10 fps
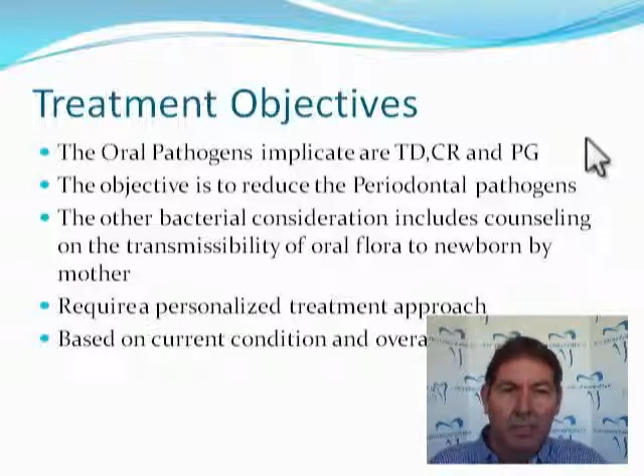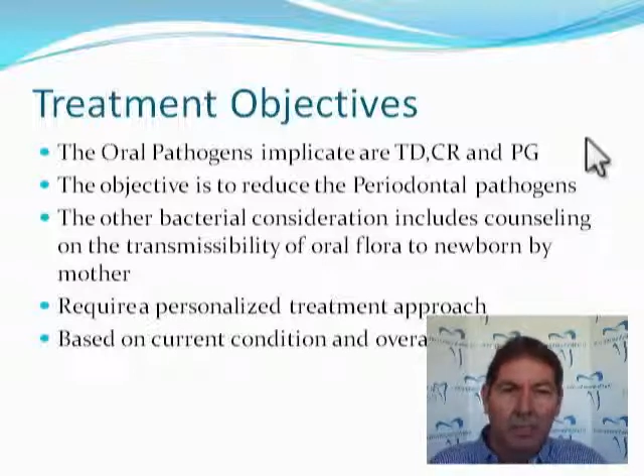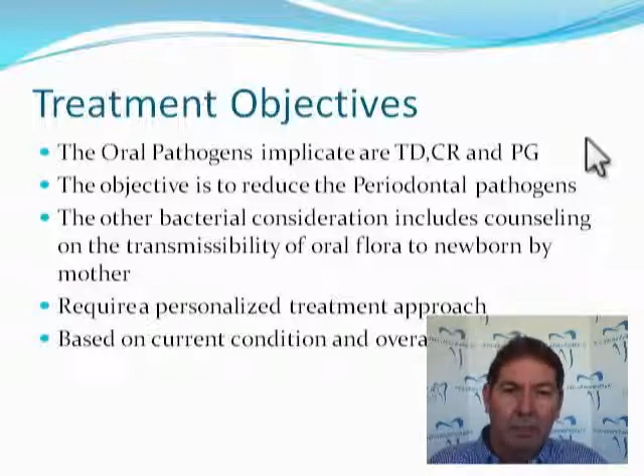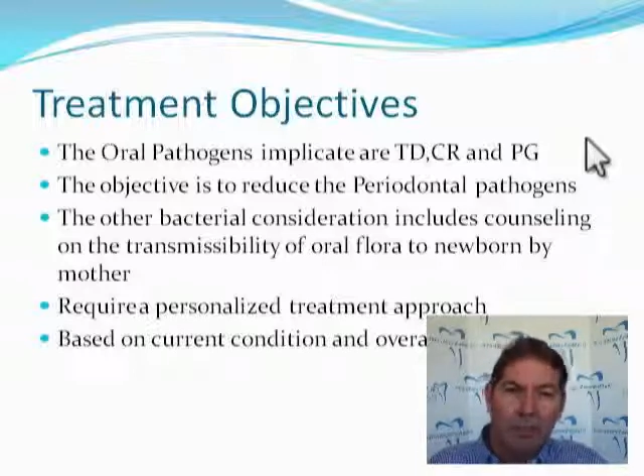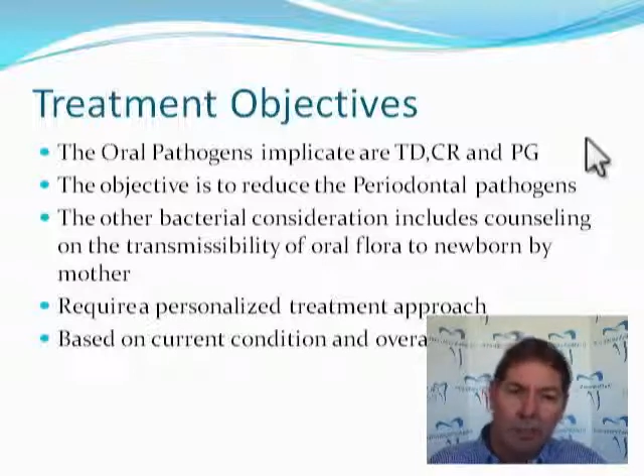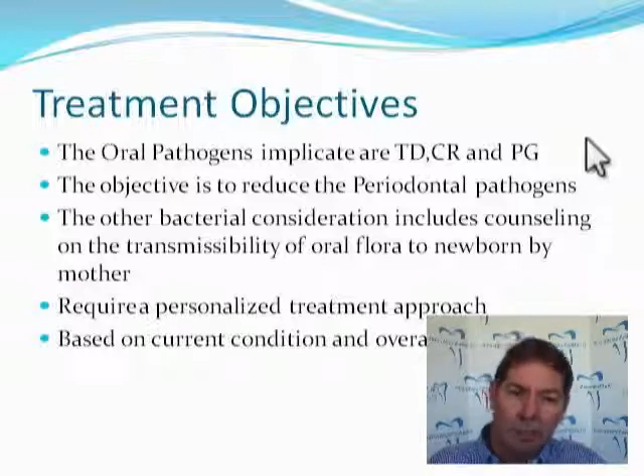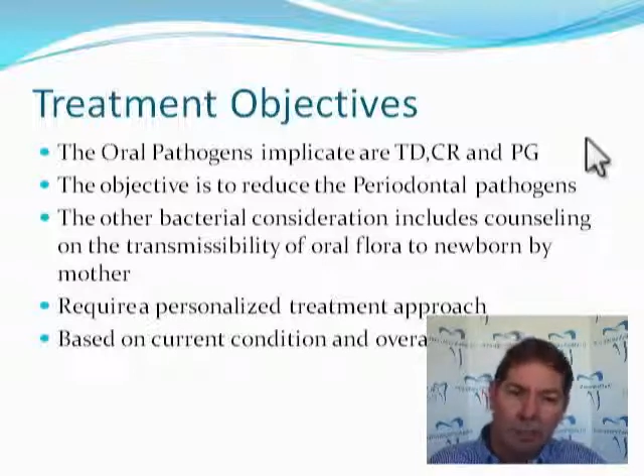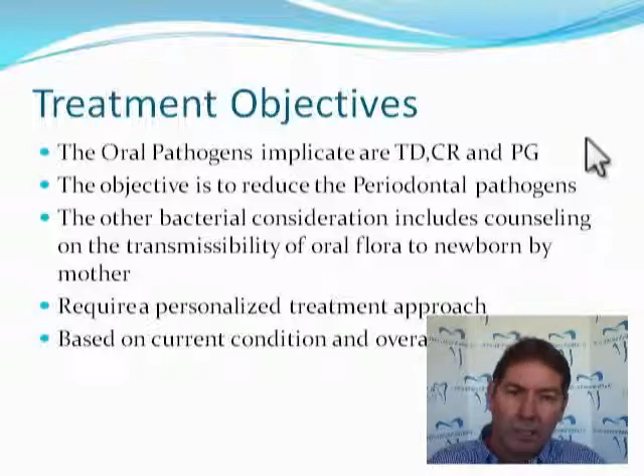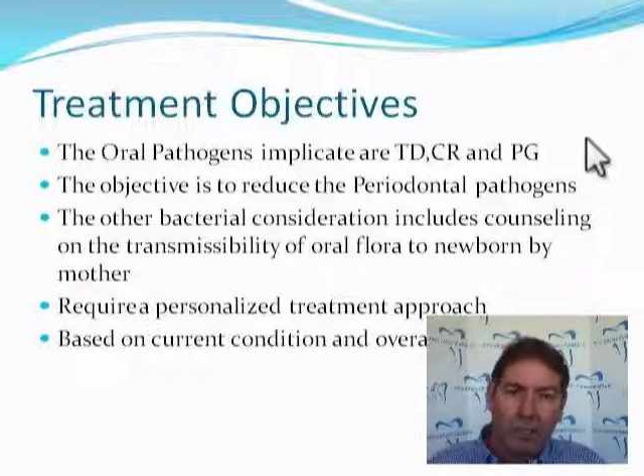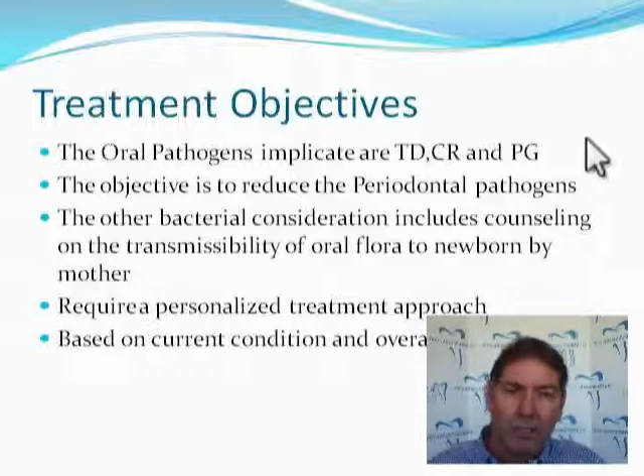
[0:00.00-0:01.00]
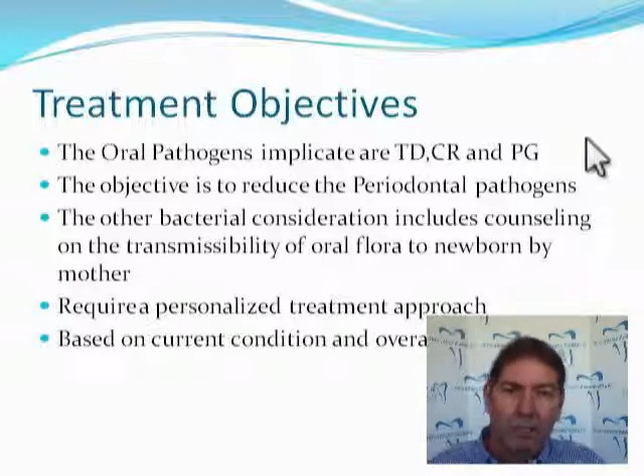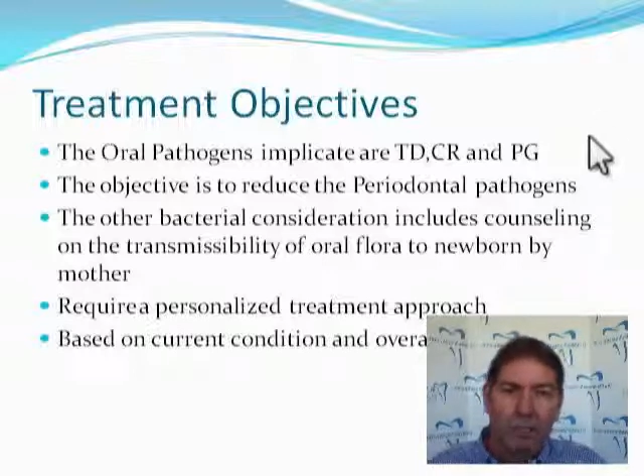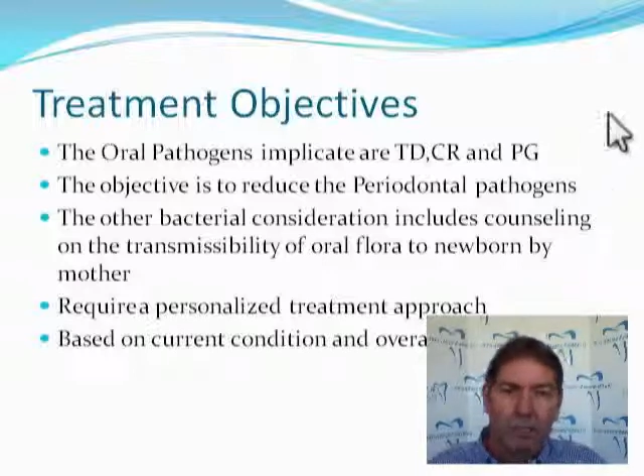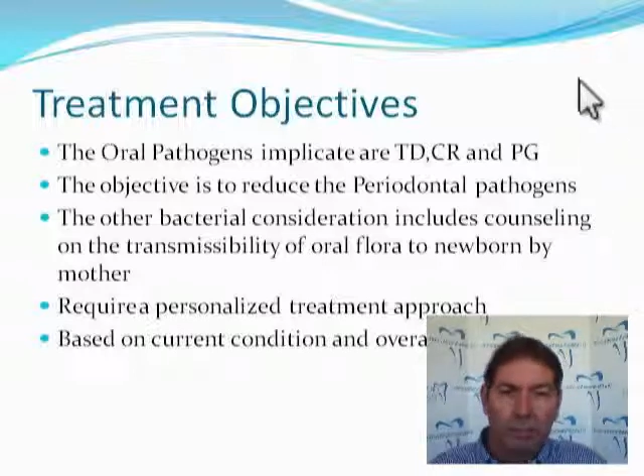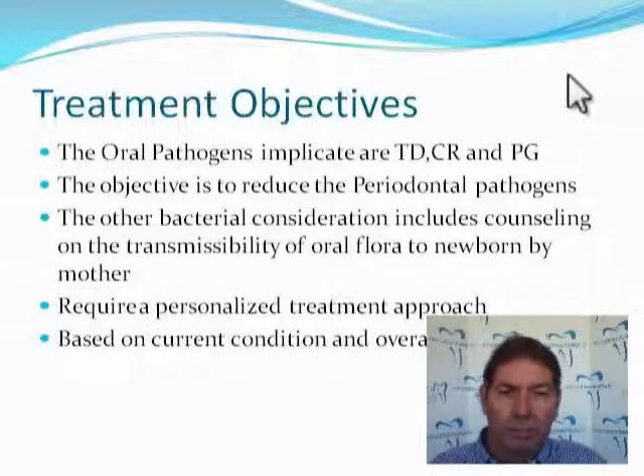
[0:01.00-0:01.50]
tricky because you're going to have
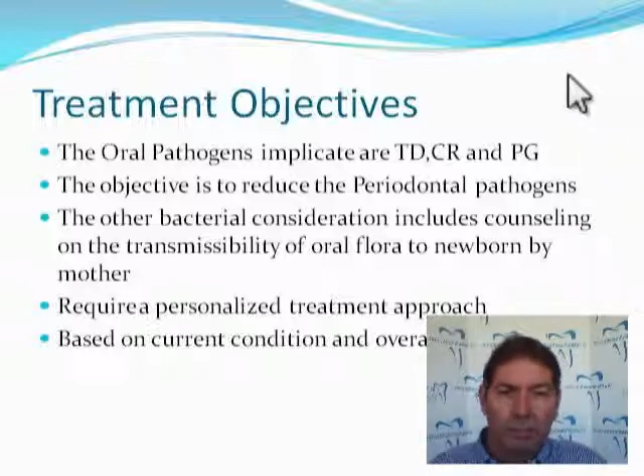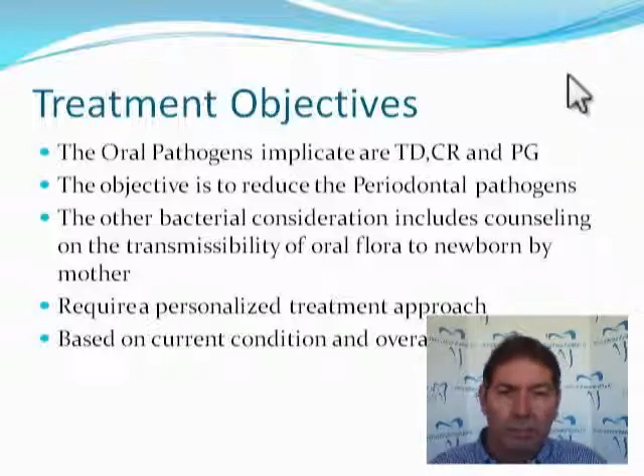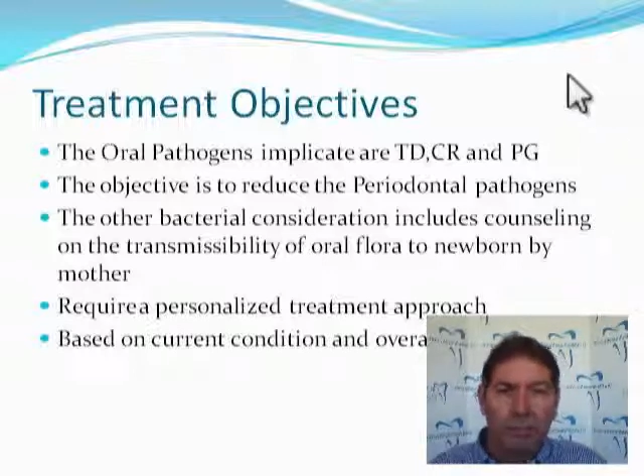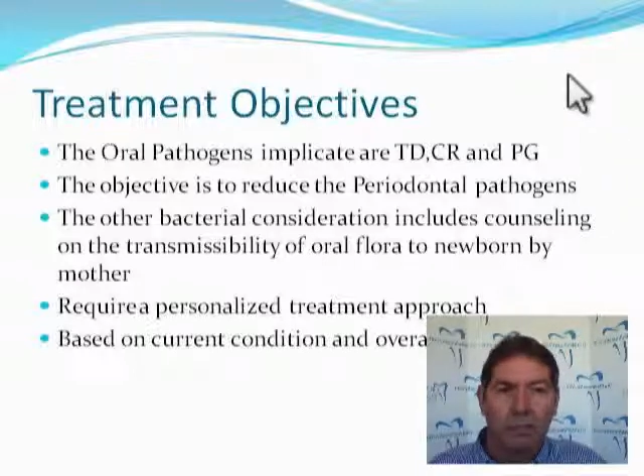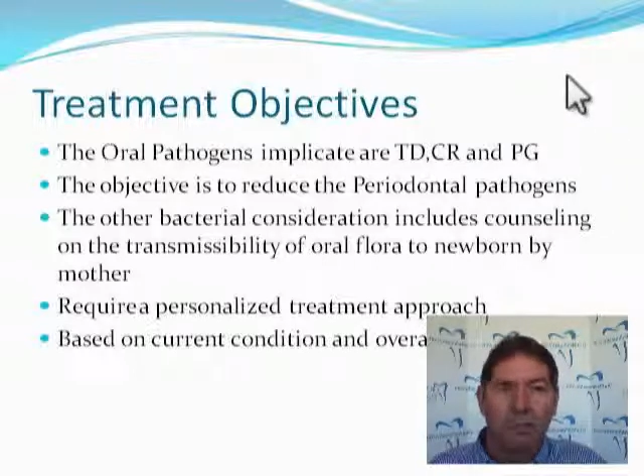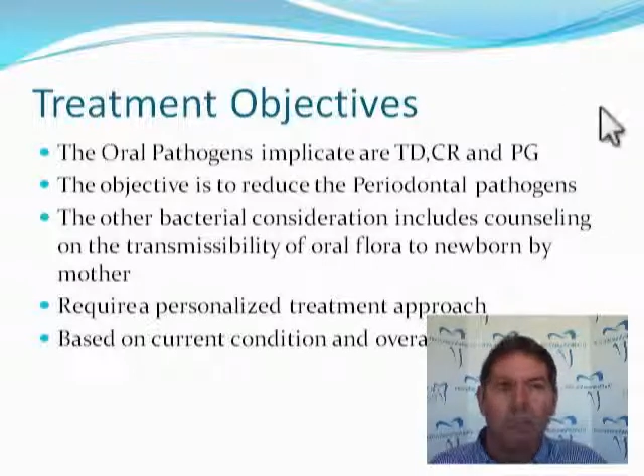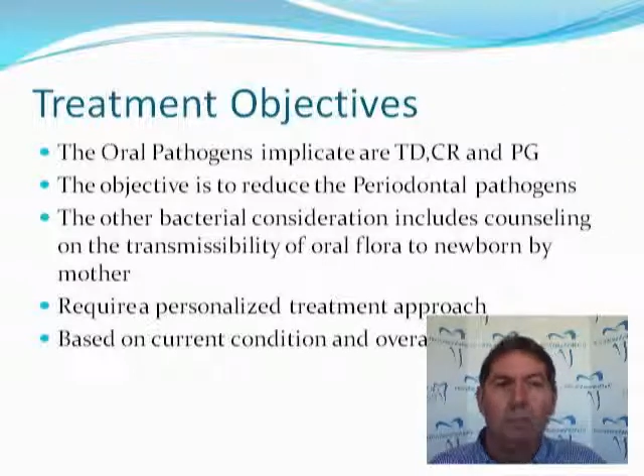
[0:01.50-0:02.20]
to address